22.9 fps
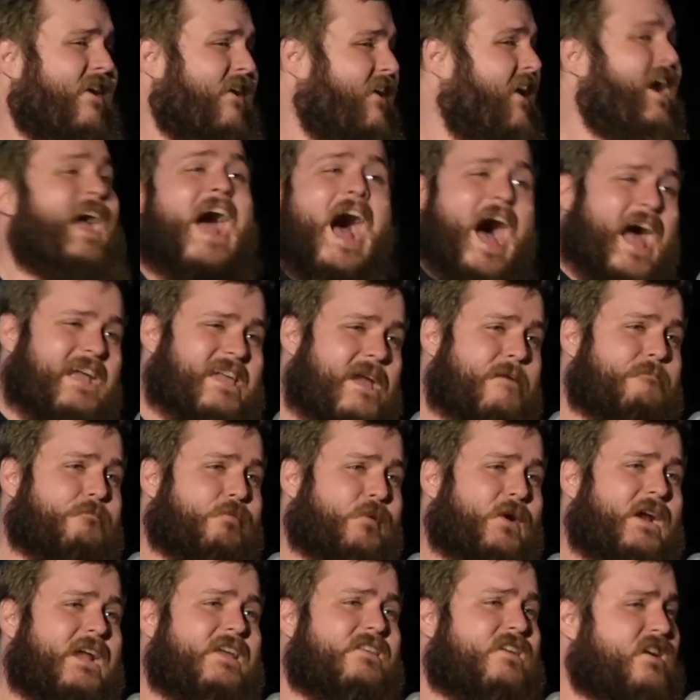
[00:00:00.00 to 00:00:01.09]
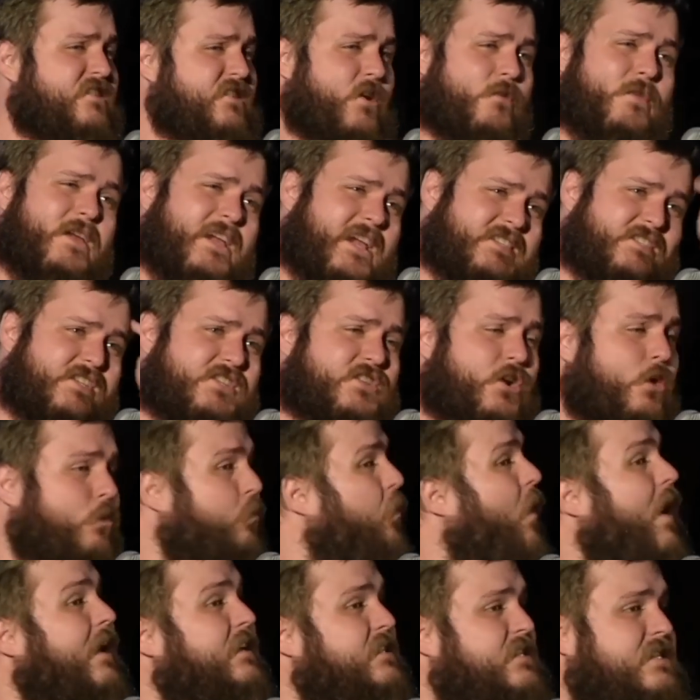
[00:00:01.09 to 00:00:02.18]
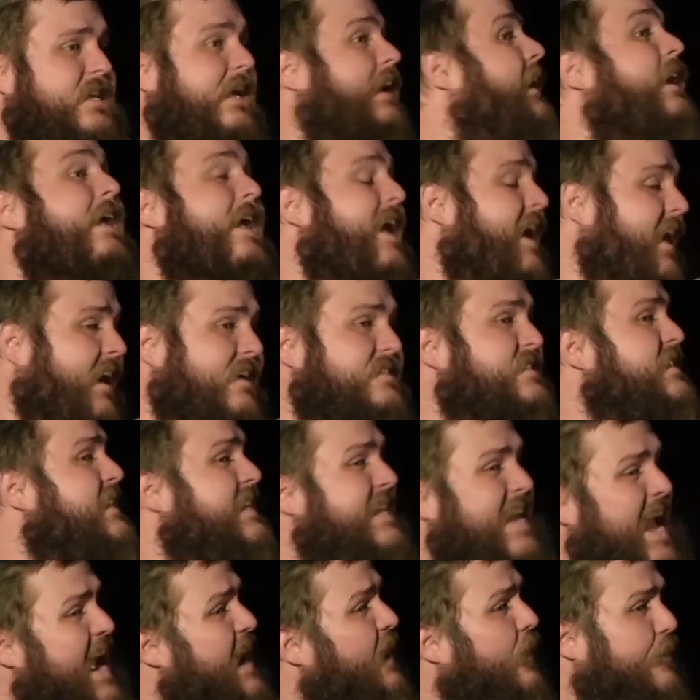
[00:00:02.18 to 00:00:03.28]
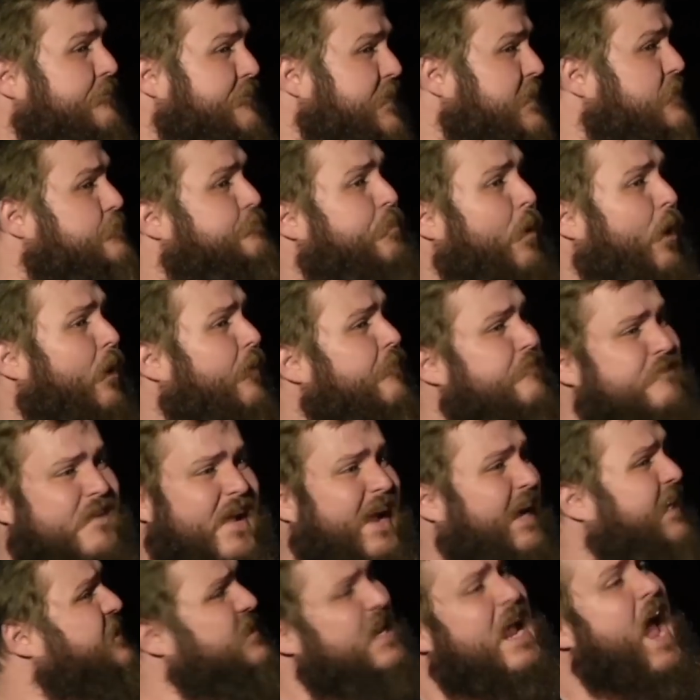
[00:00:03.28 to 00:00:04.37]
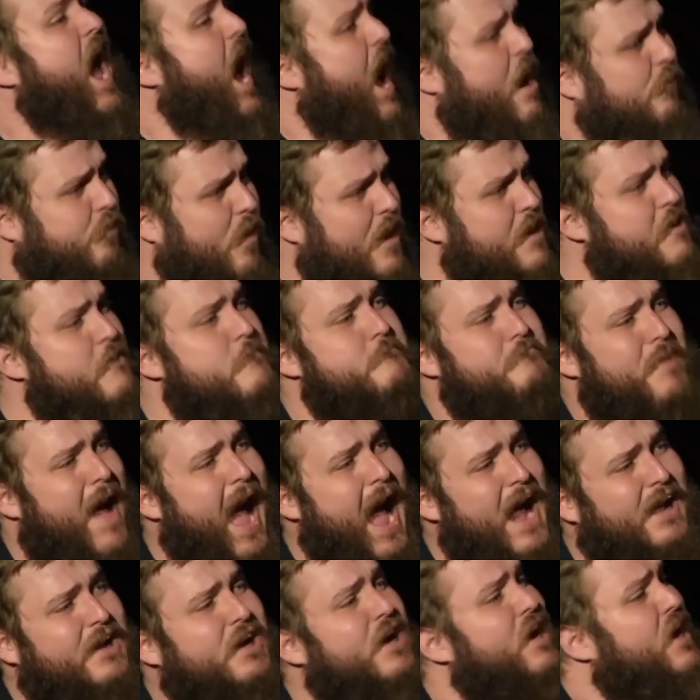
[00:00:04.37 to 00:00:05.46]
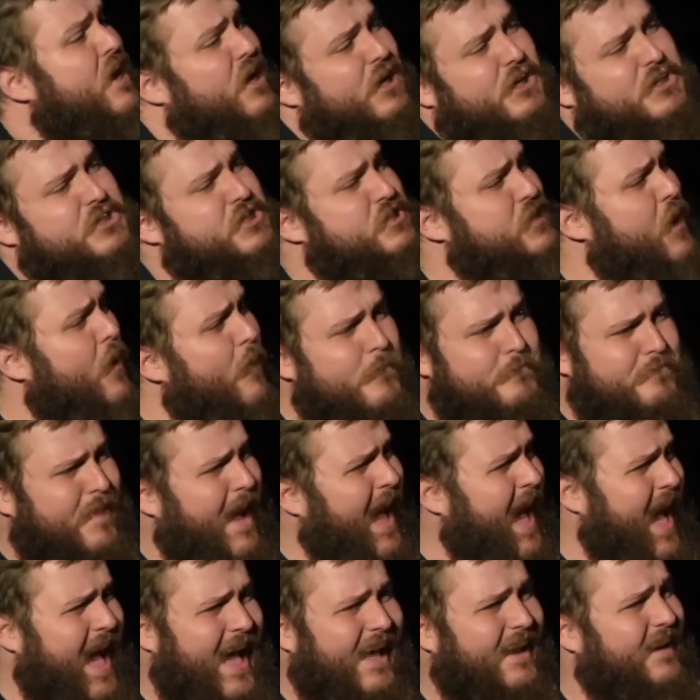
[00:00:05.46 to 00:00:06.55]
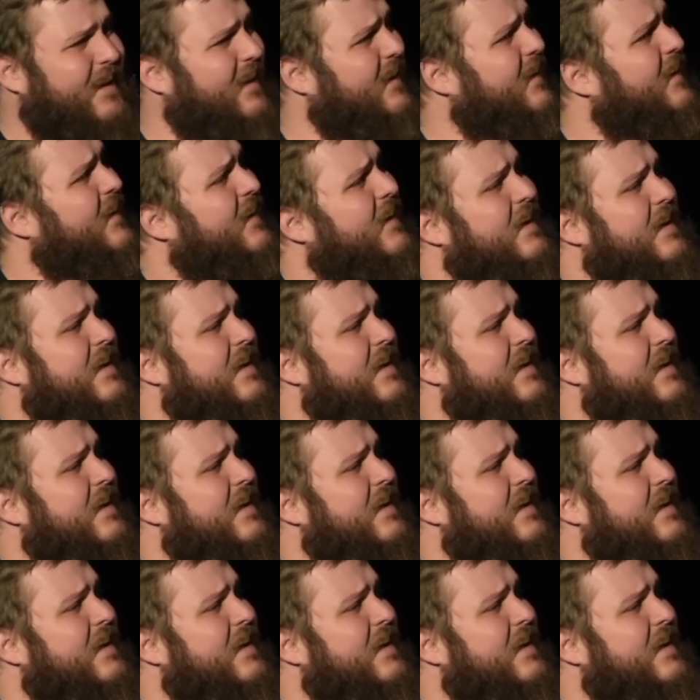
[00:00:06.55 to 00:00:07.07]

her. I can't breathe because he only kisses her once. He, he doesn't care if it's perfect. I want her back so bad.